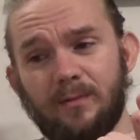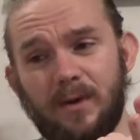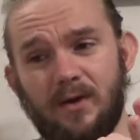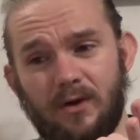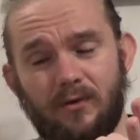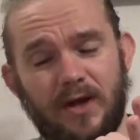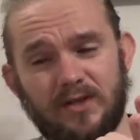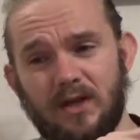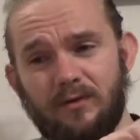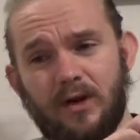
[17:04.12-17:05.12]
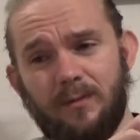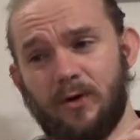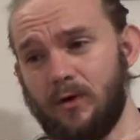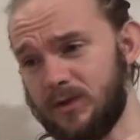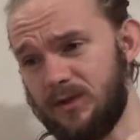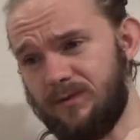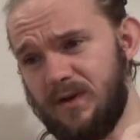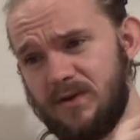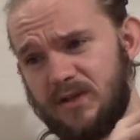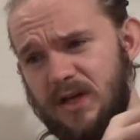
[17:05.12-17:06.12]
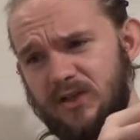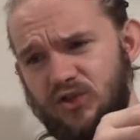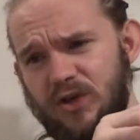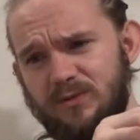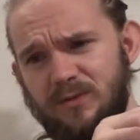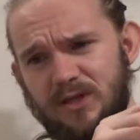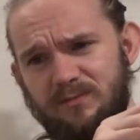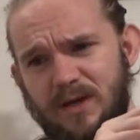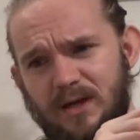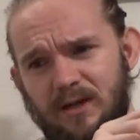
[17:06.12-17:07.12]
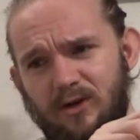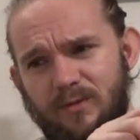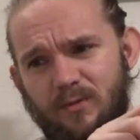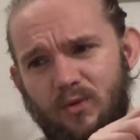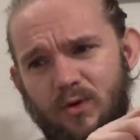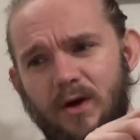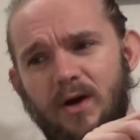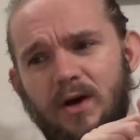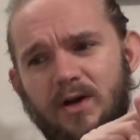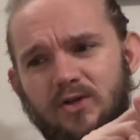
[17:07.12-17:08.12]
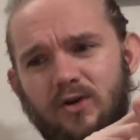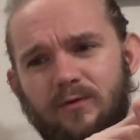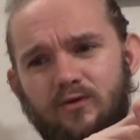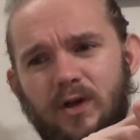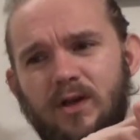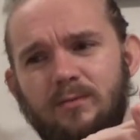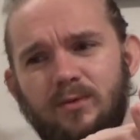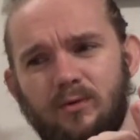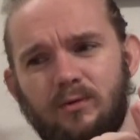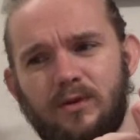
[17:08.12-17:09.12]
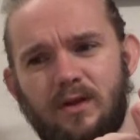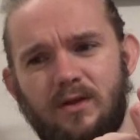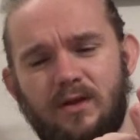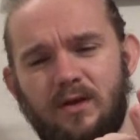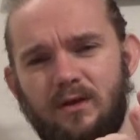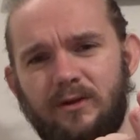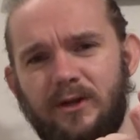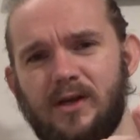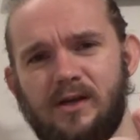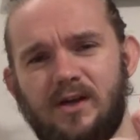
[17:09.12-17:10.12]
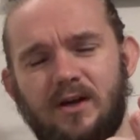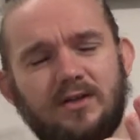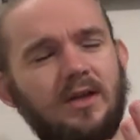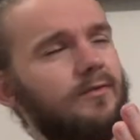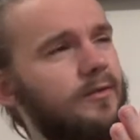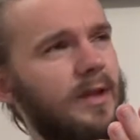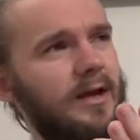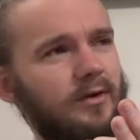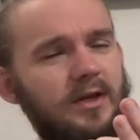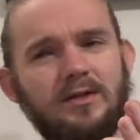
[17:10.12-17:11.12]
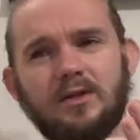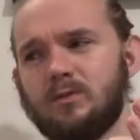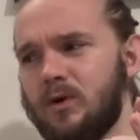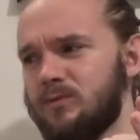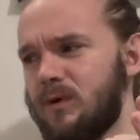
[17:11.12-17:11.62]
imperial reds that I've come across. In fairness, that strikes me as being a little bit more sort of drinkable than the, the Lucky 13 from Lagunitas was.